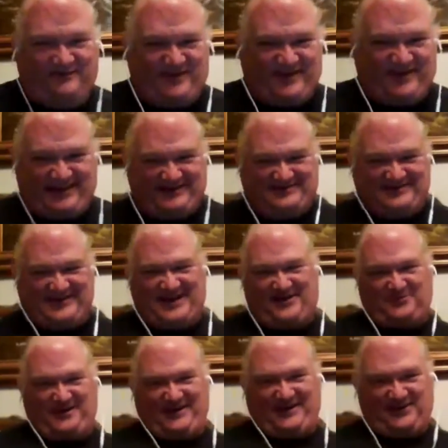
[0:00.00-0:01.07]
figure this
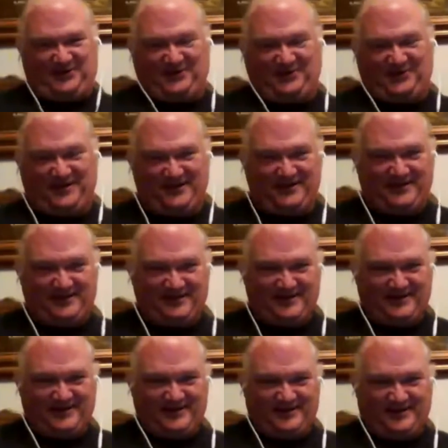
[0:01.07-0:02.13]
out either.
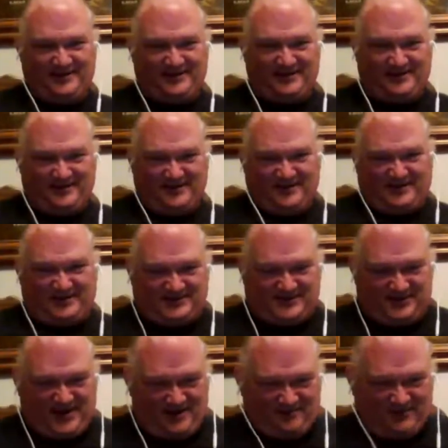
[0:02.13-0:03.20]
Because they're
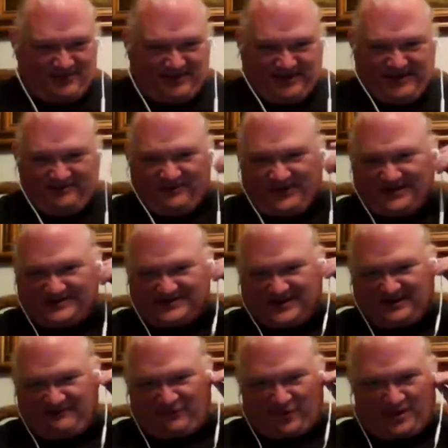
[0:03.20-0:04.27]
not really giving us
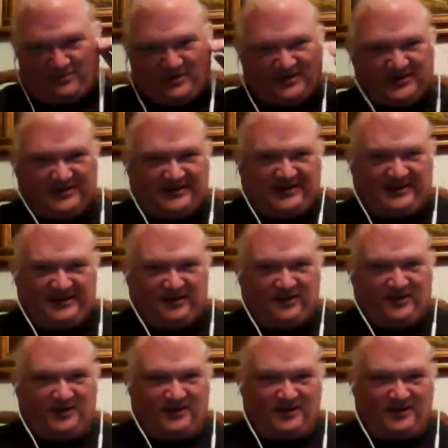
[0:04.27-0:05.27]
any formula here.